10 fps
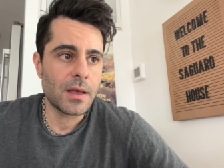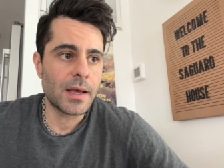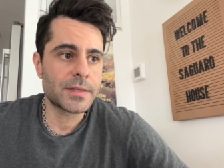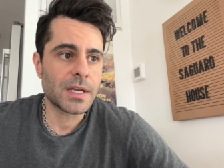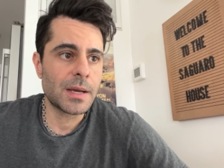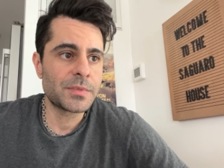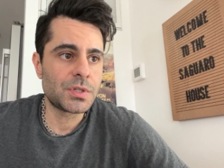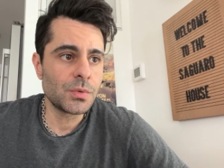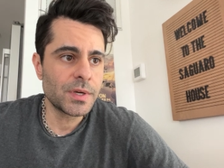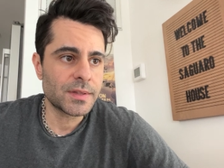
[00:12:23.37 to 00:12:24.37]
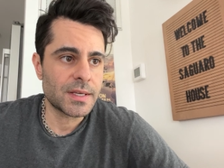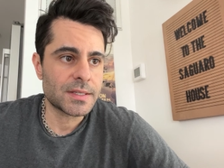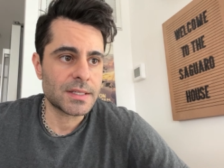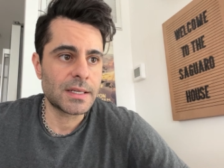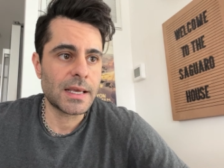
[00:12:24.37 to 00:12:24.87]
As I'm doing
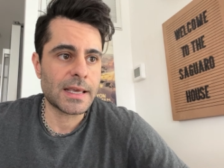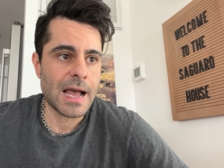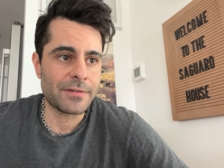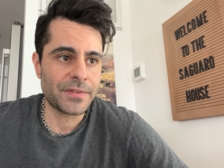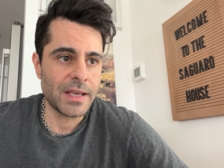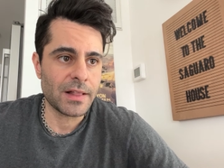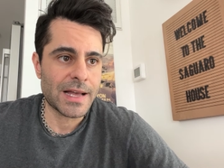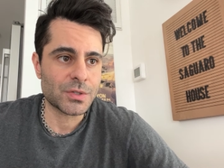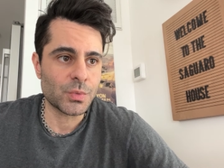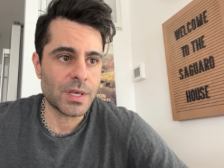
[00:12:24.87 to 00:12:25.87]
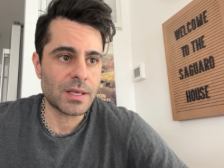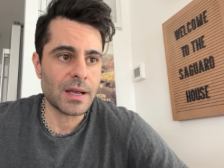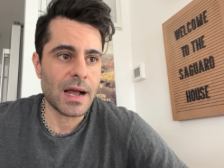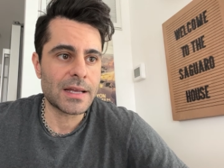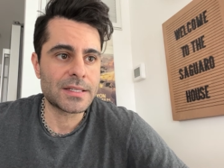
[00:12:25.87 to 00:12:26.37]
this in a cafe last week,
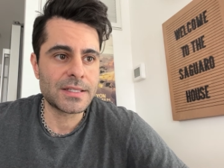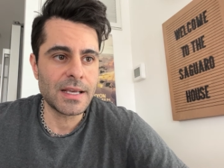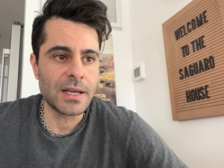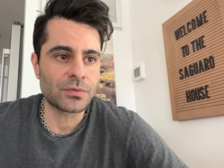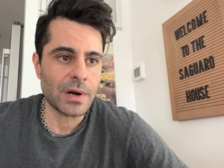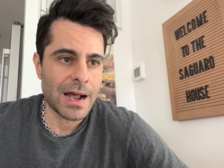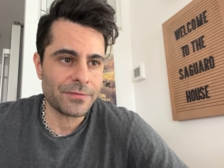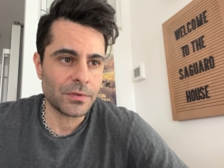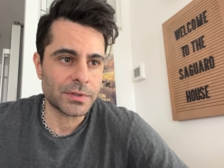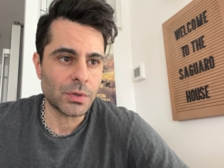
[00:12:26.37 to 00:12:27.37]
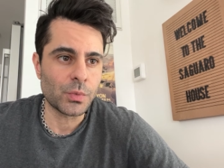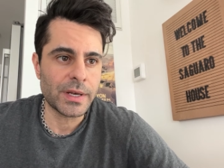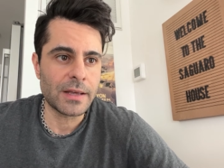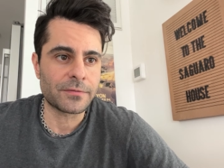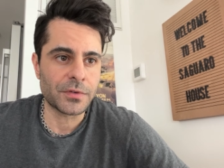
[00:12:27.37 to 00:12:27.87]
I see a raffle to win
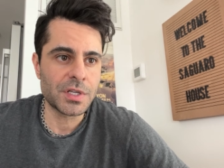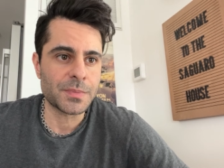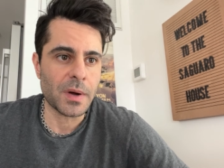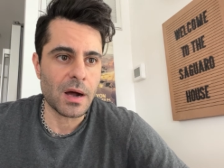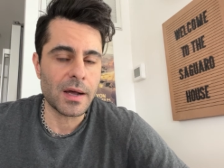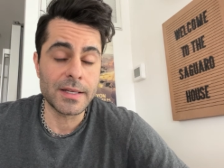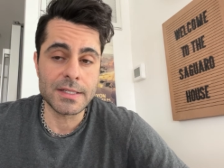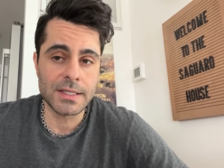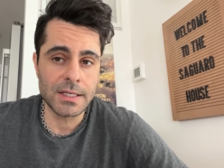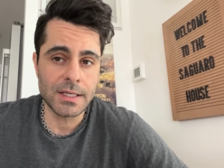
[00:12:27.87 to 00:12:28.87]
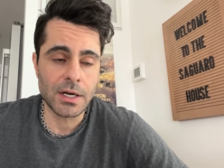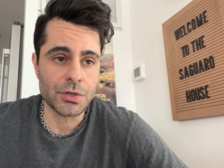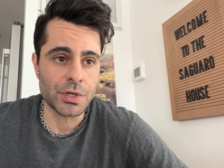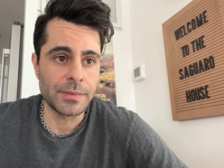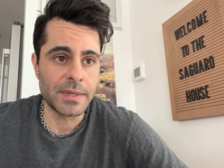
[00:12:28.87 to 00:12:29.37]
a free spa and skincare
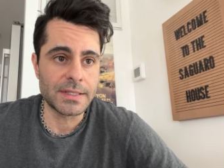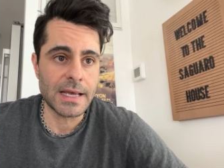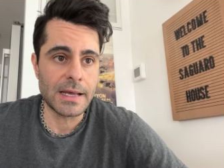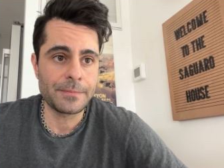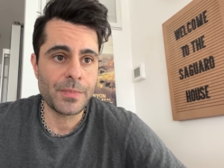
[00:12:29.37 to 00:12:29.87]
treatment day.